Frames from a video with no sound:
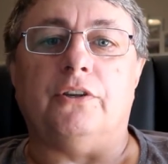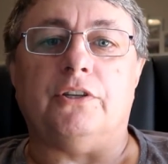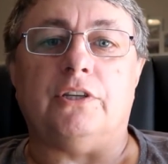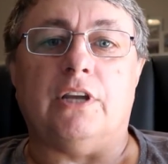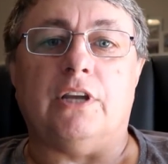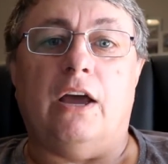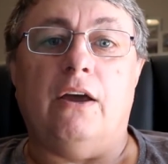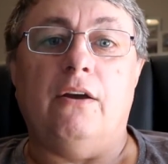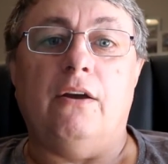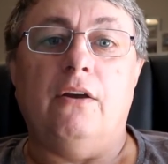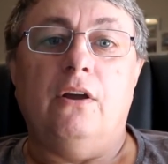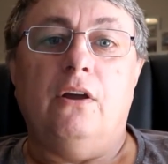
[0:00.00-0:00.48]

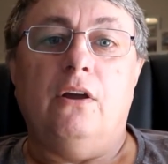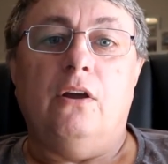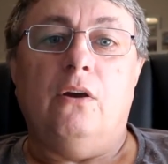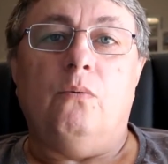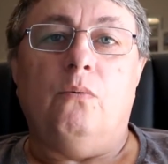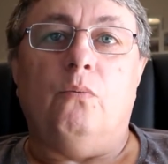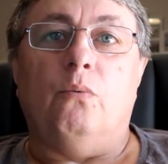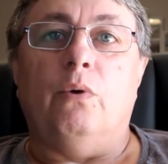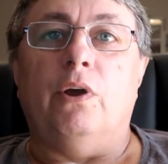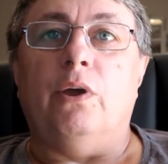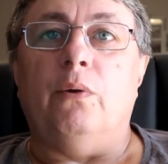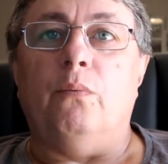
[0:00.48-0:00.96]
So
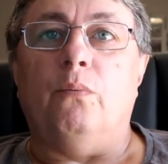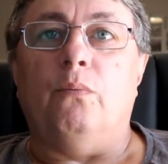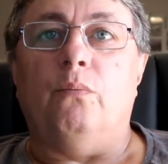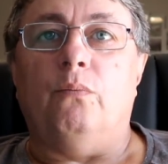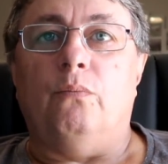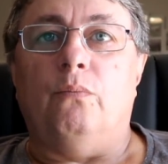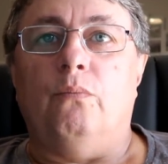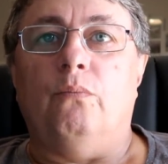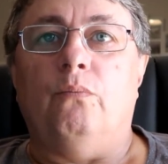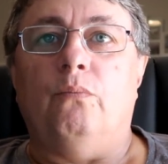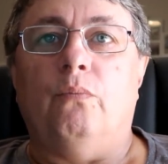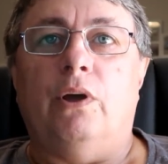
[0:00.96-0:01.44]
we
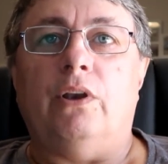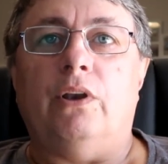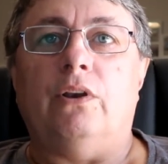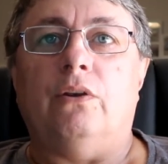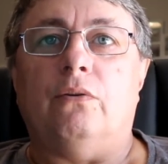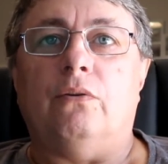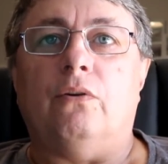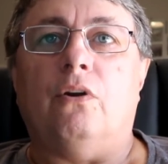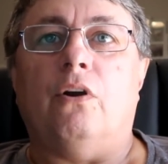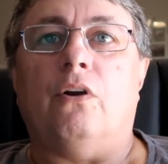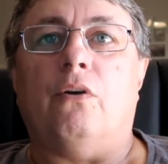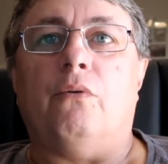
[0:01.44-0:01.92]
went
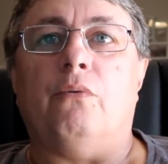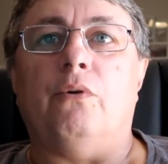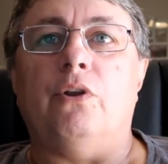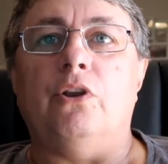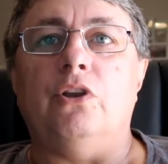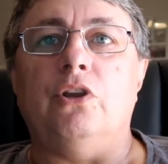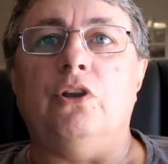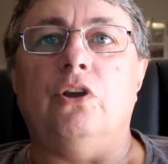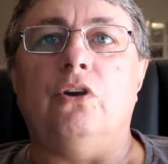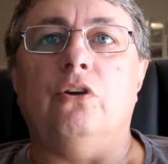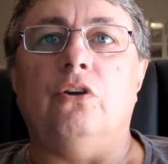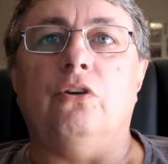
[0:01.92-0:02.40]
and got it
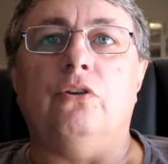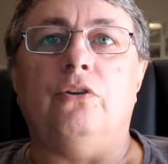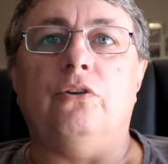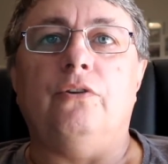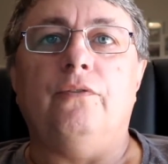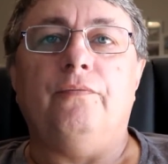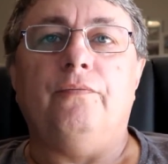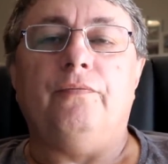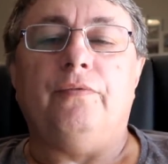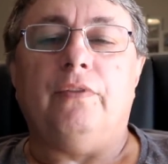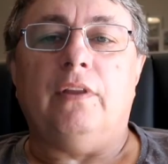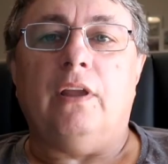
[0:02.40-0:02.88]
renewed,